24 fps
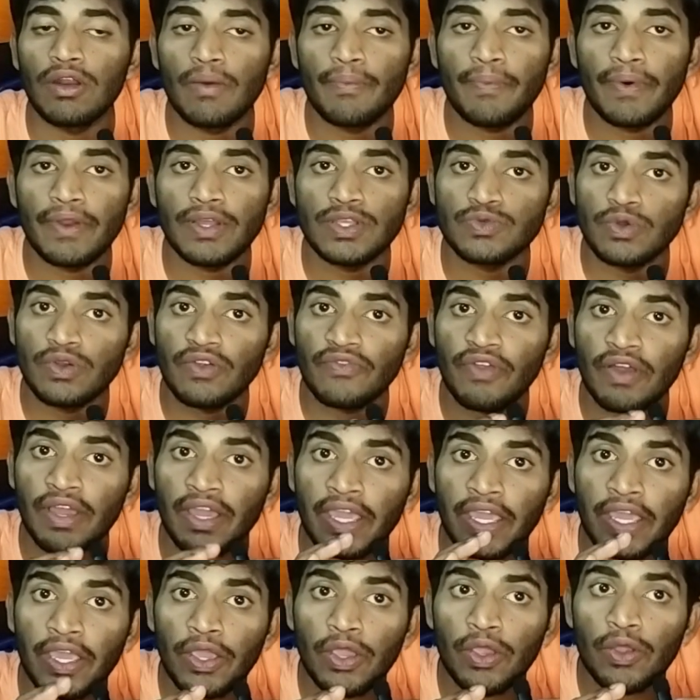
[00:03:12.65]
developer is one of the
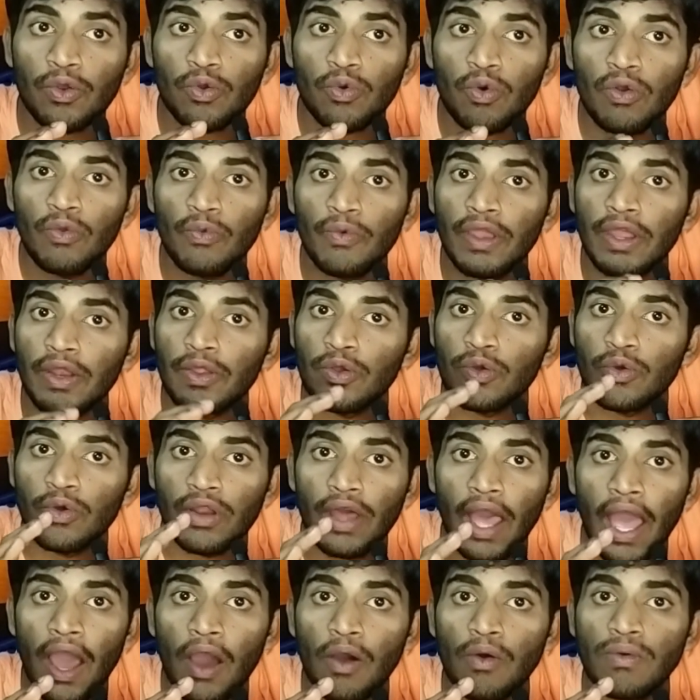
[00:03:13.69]
key role where you're
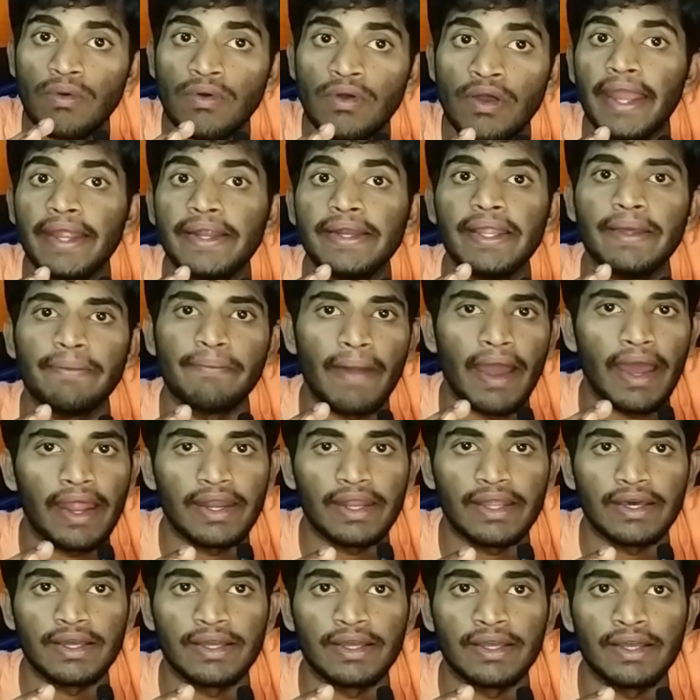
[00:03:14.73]
going to have high
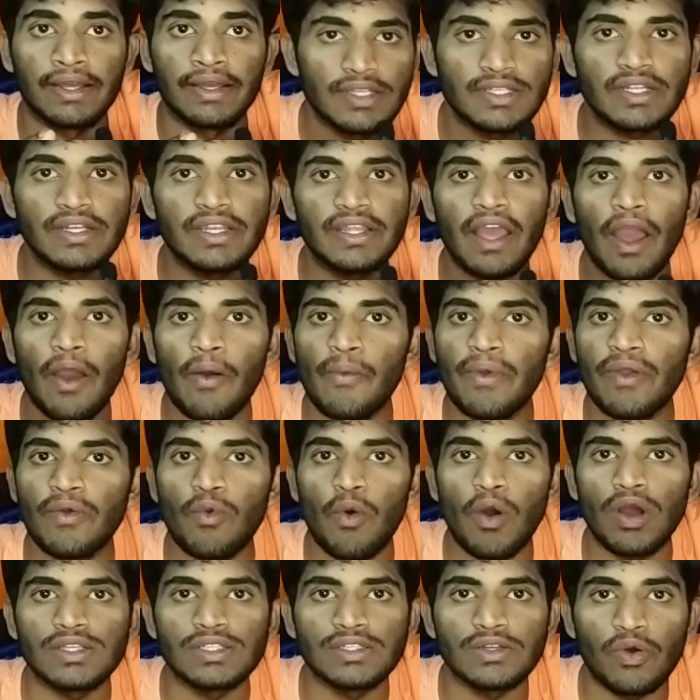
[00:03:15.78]
demand. Recently, I've
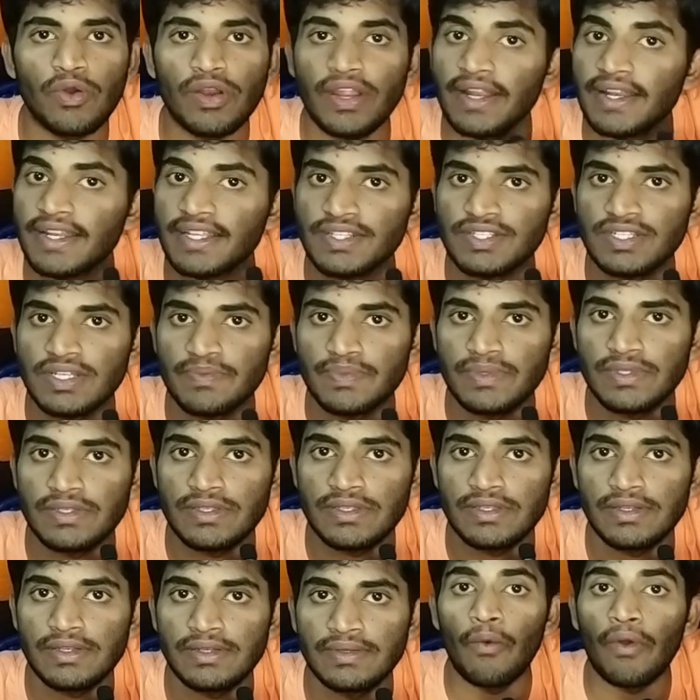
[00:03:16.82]
been watching out
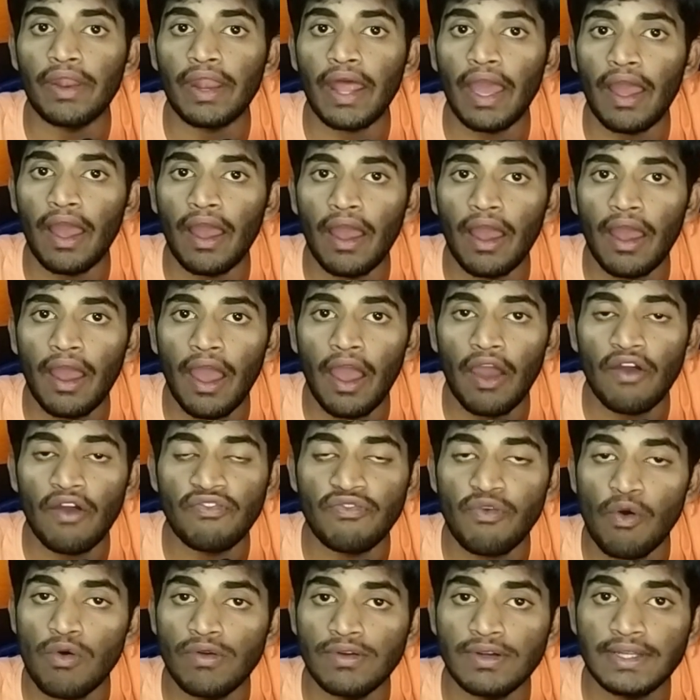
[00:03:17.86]
internships where I
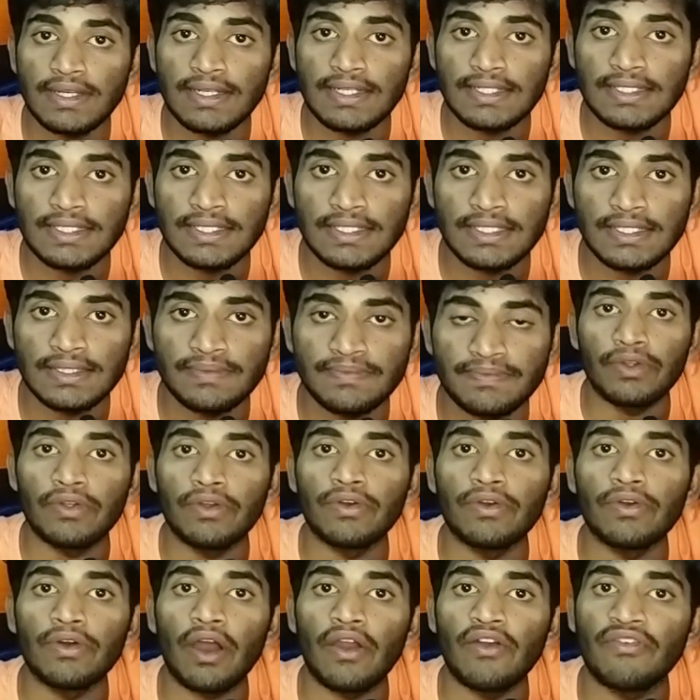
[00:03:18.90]
found that
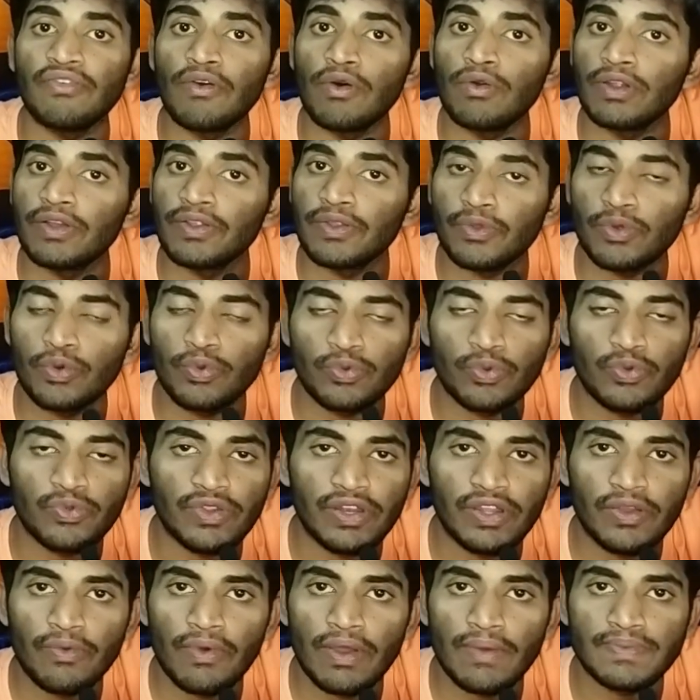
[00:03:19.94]

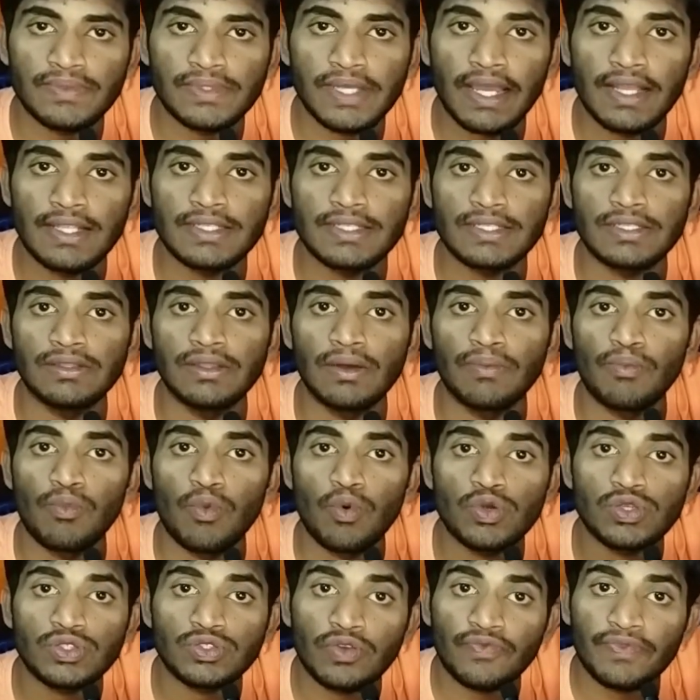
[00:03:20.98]
2-3 websites. The
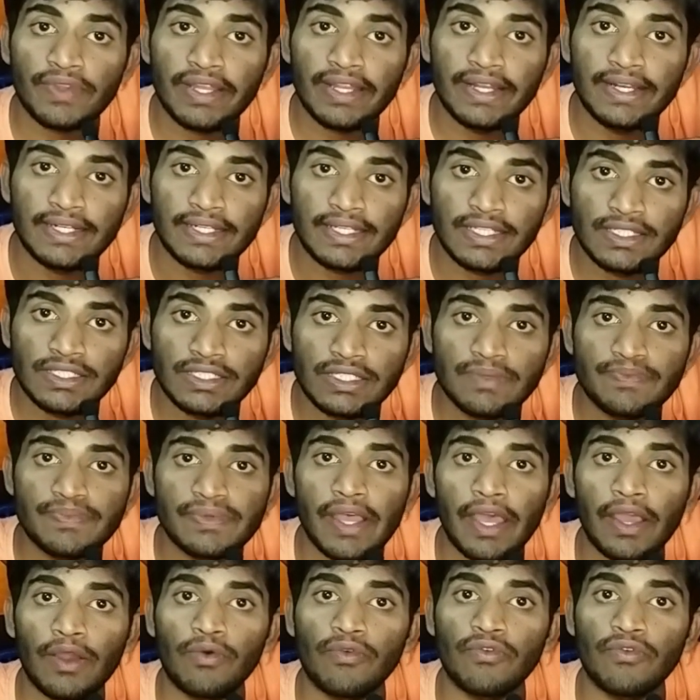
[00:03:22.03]
most of the internships